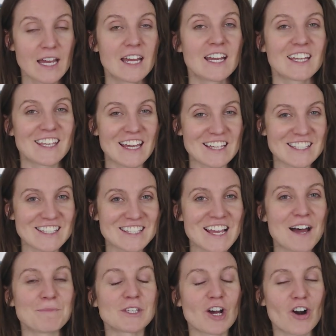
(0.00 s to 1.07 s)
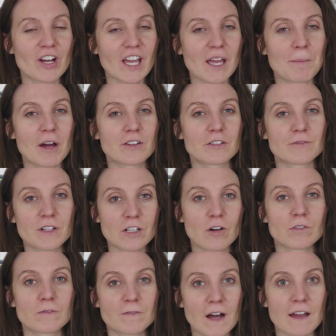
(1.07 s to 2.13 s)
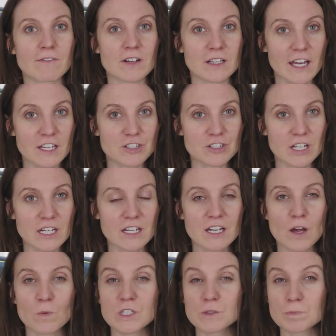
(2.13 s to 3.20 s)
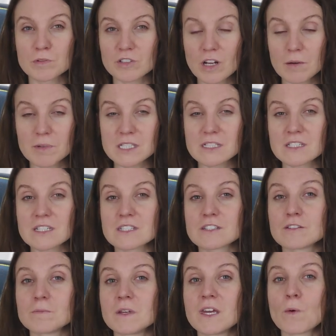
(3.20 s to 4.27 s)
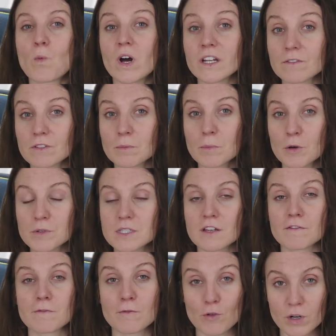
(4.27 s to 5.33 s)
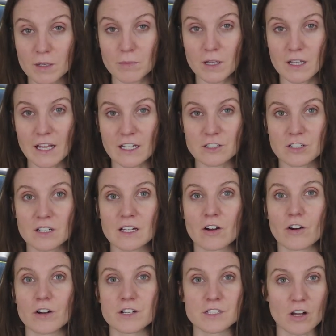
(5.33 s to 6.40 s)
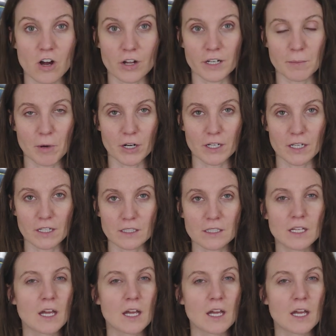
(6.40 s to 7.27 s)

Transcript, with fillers: Yes, I'm talking about the Renault 5 Electric, which promises to be one of the most affordable electric cars on the market.